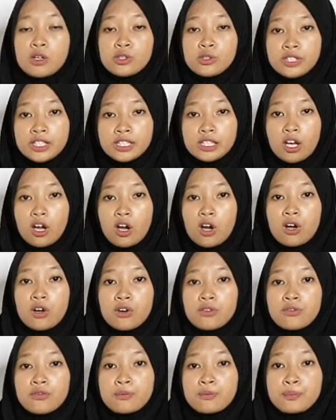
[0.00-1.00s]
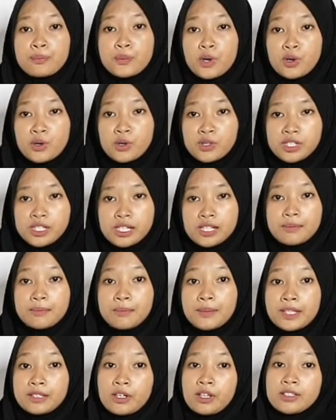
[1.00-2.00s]
Unit of
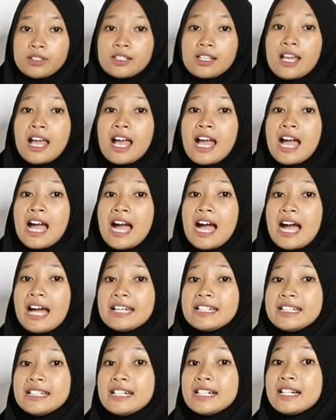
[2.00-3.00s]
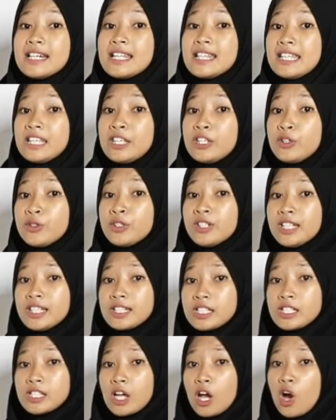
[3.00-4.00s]
production method. Under the
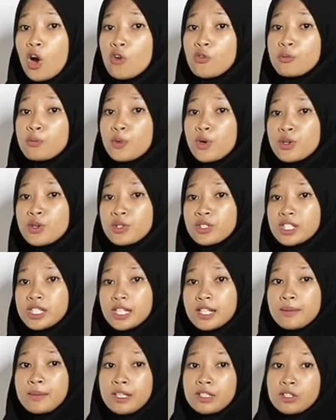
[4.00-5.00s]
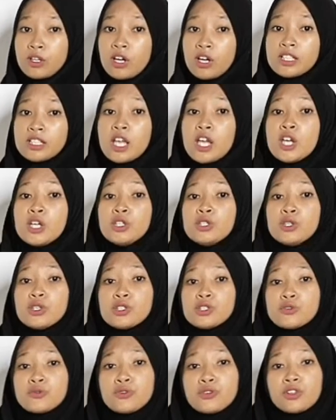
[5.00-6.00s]
units of production method,
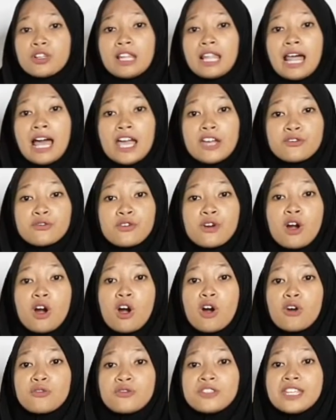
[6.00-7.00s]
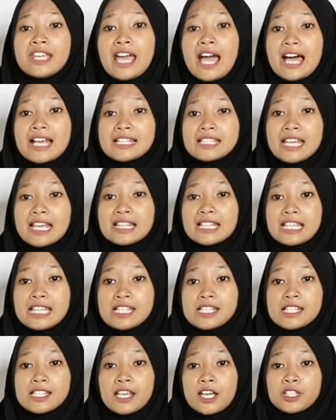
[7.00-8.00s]
useful life of the asset
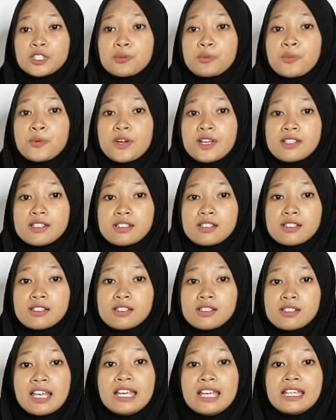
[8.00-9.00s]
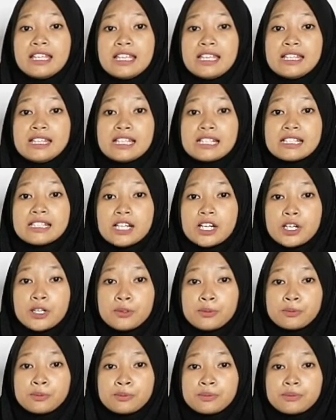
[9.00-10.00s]
is expressed in the
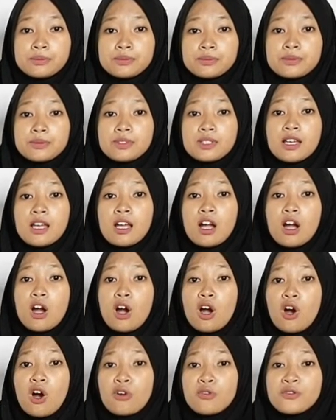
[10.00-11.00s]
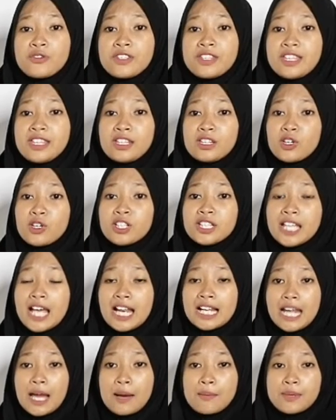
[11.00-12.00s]
term of the
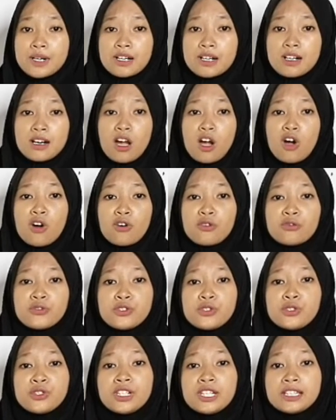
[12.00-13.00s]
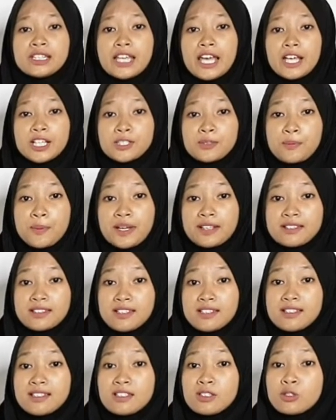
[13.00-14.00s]
total number of units
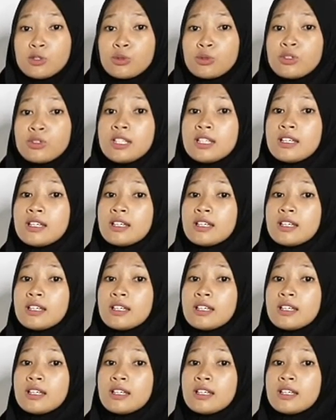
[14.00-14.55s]
expected to